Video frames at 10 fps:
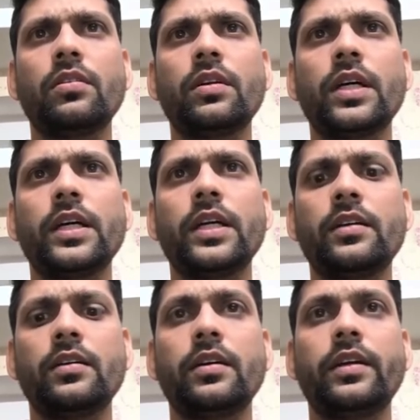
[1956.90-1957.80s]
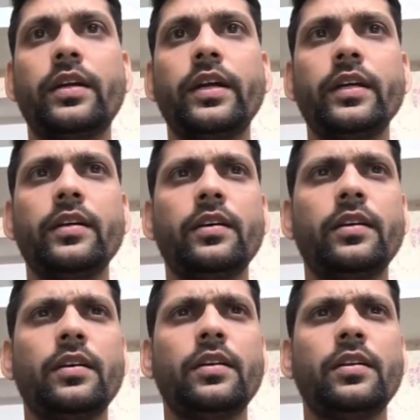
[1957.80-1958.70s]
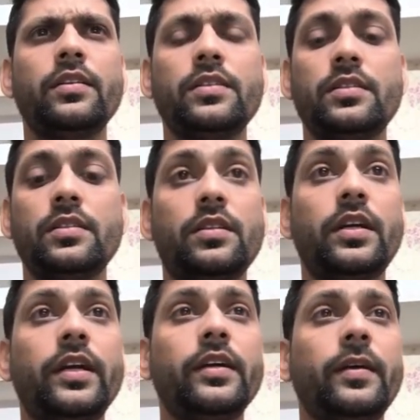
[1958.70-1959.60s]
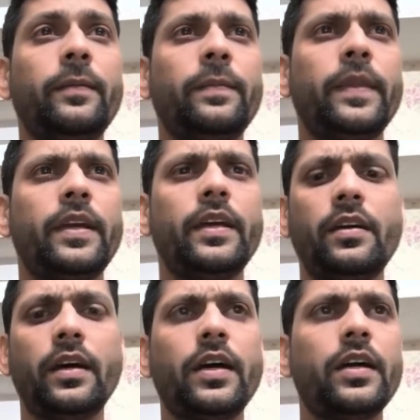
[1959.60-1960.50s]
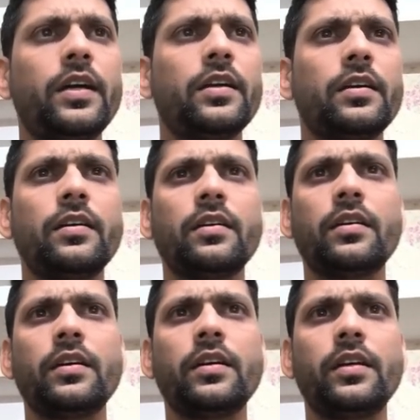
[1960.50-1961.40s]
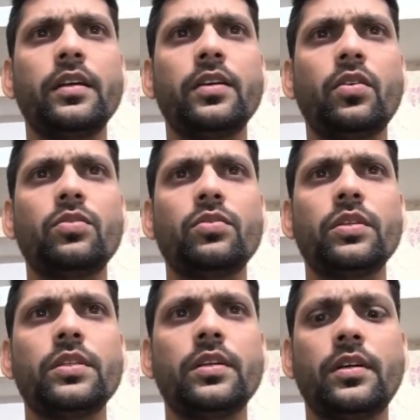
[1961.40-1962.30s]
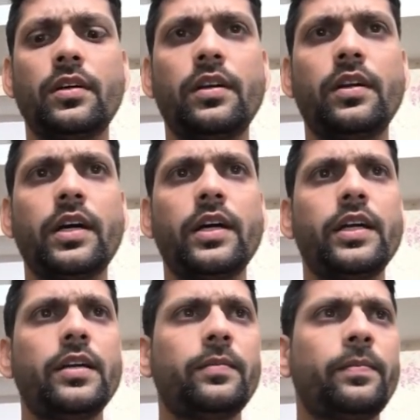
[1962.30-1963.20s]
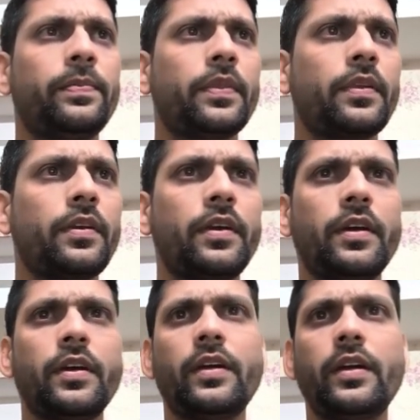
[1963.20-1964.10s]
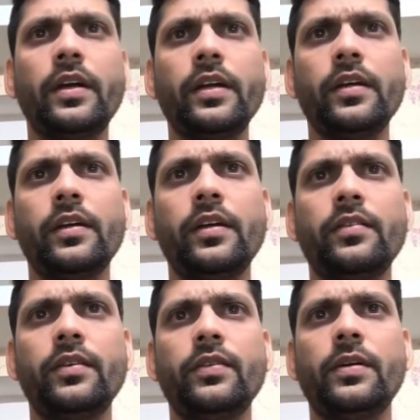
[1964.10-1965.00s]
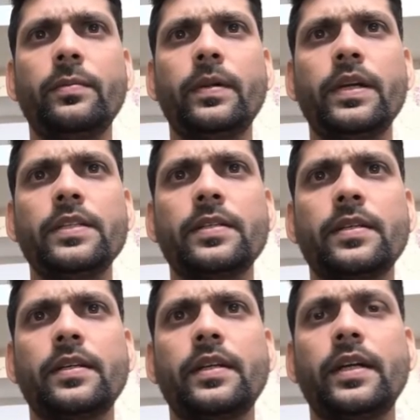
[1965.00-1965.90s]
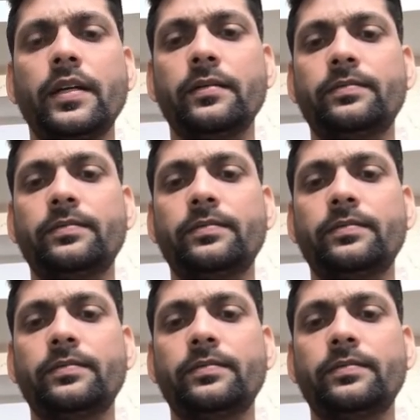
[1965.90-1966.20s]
target rating, this is the rating, and target, here also this is the target rating, here we will replace rating.